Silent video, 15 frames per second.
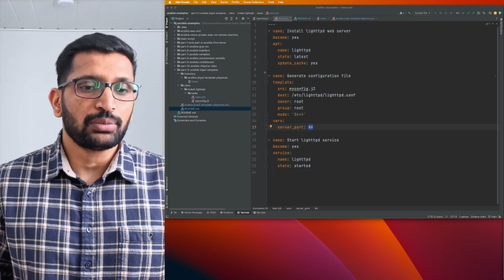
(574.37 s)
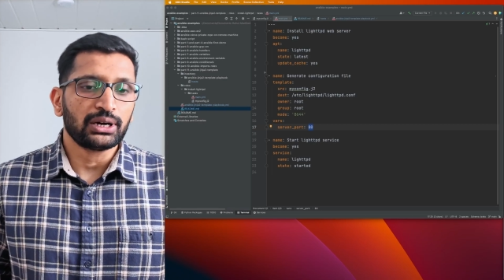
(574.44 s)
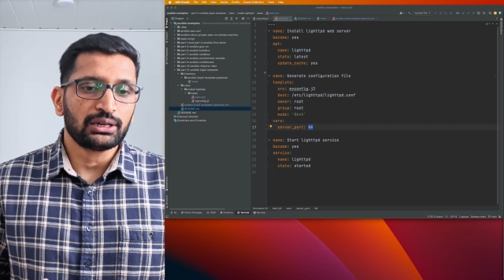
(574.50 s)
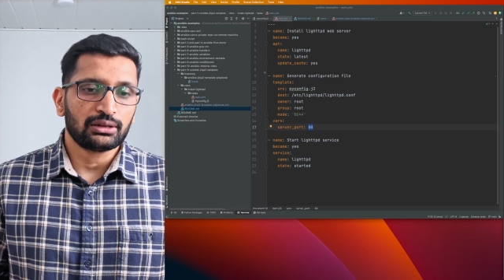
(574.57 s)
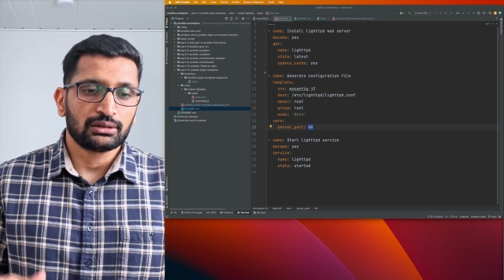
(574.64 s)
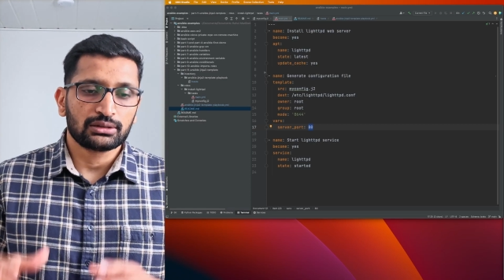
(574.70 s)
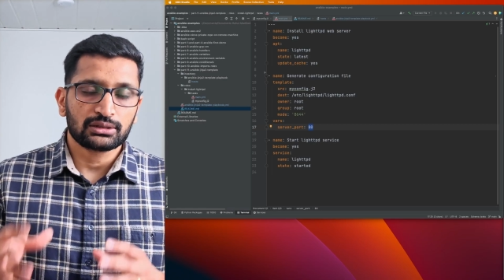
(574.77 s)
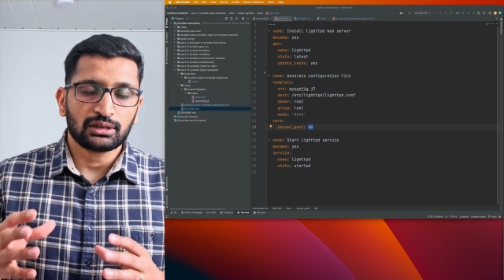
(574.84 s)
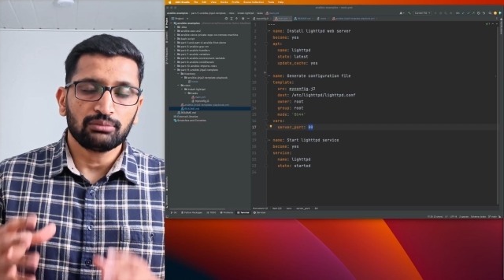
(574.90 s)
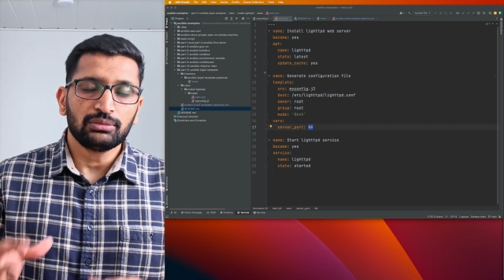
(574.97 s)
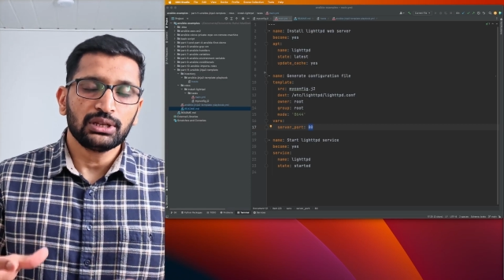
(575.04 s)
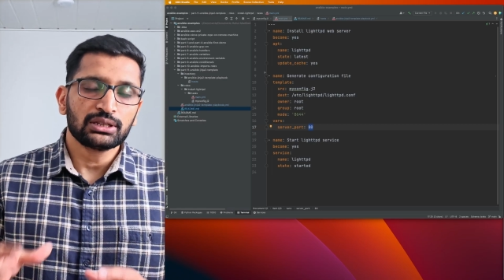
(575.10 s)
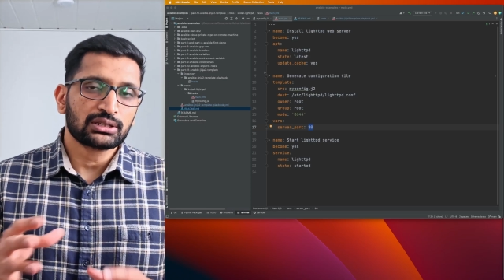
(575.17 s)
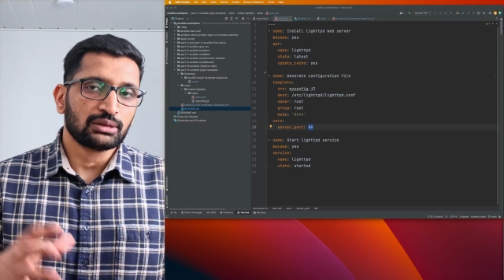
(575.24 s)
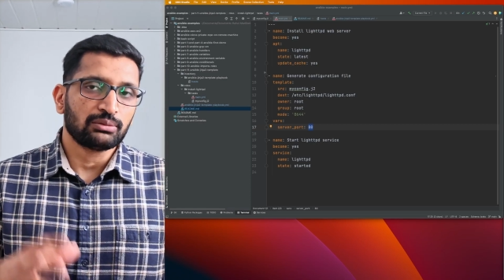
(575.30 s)
but
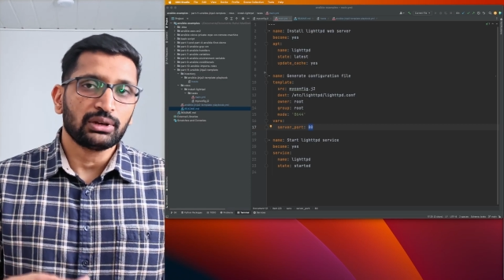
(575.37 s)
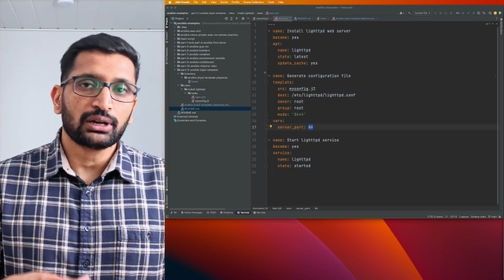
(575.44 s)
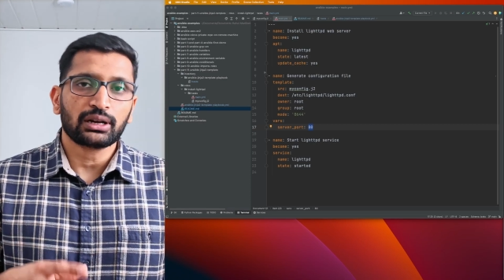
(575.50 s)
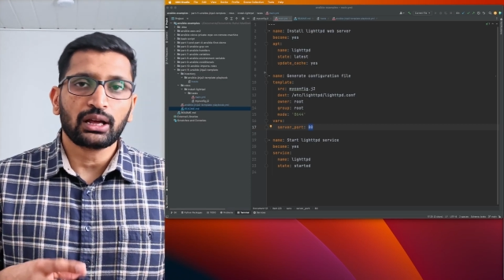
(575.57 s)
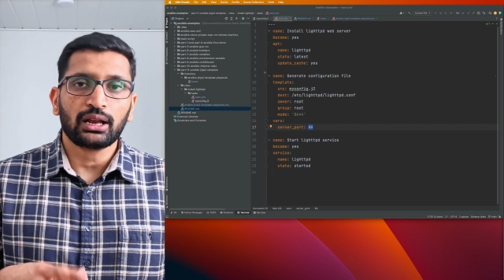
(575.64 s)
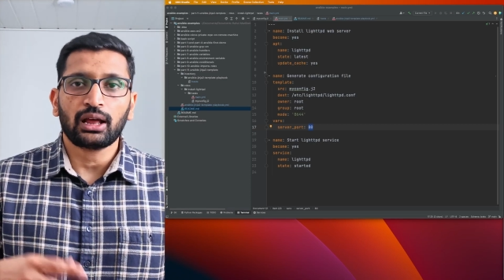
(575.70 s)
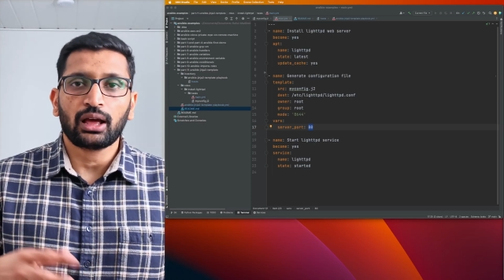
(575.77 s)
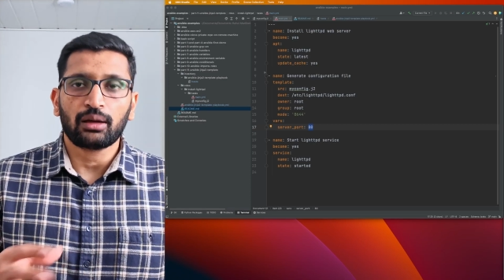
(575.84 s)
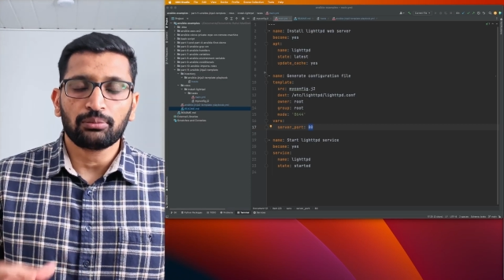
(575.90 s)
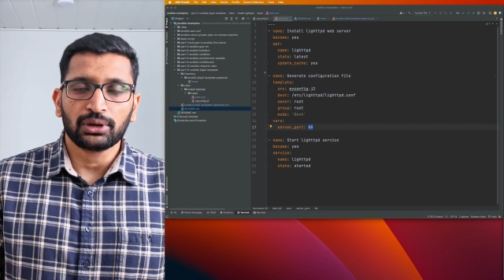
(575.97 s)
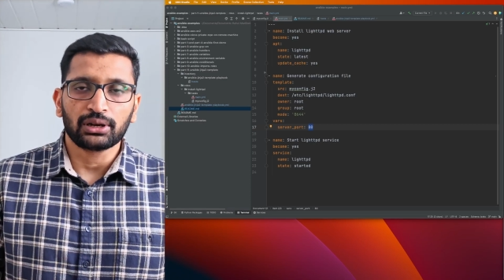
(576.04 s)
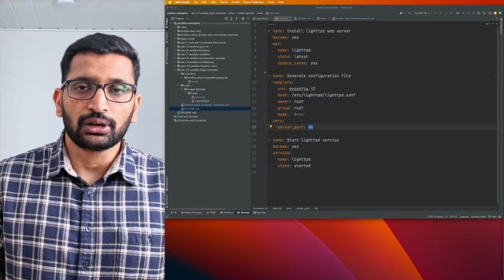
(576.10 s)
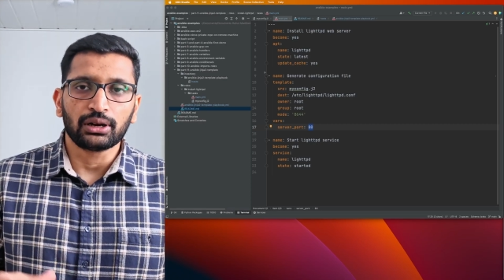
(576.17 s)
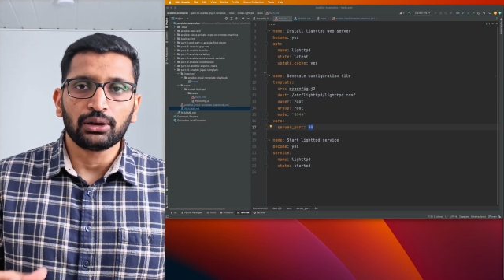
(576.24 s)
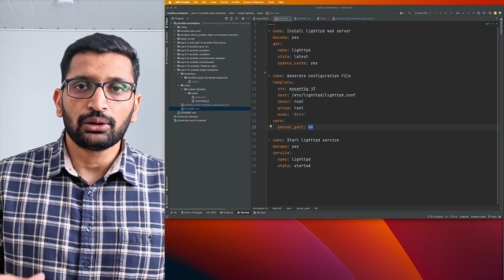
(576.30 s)
something similar can
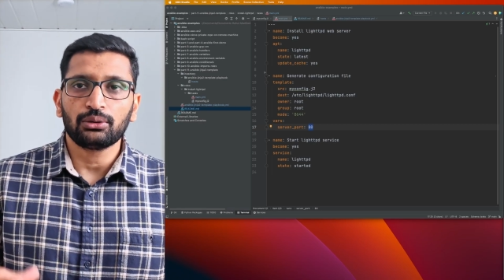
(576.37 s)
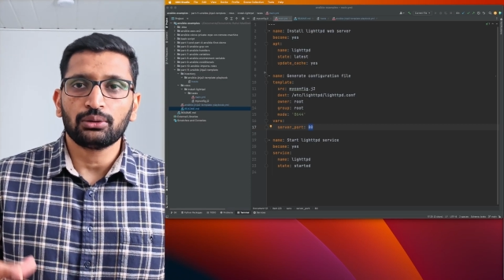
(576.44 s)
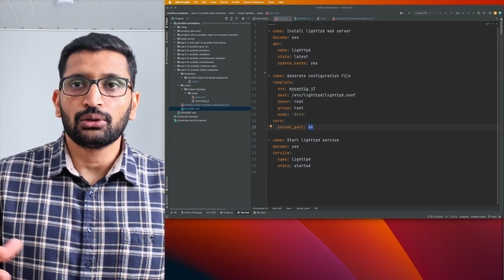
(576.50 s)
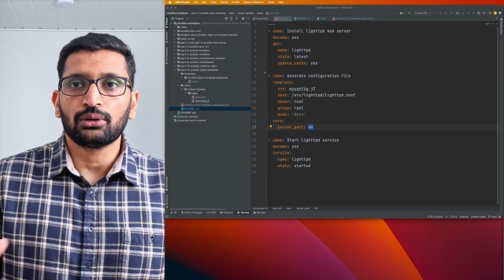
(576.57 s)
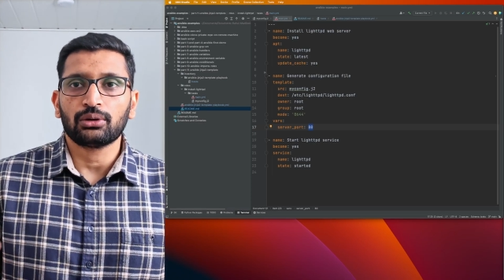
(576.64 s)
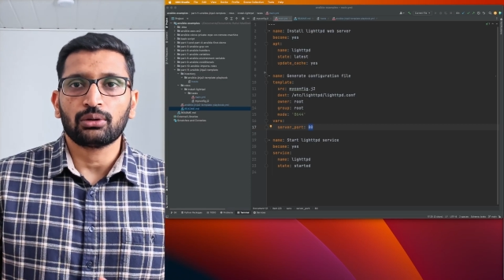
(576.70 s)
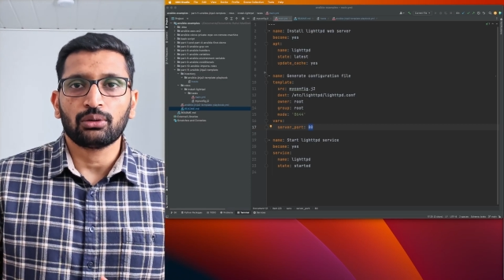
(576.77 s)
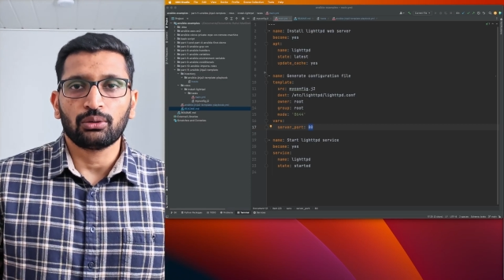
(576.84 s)
happen into your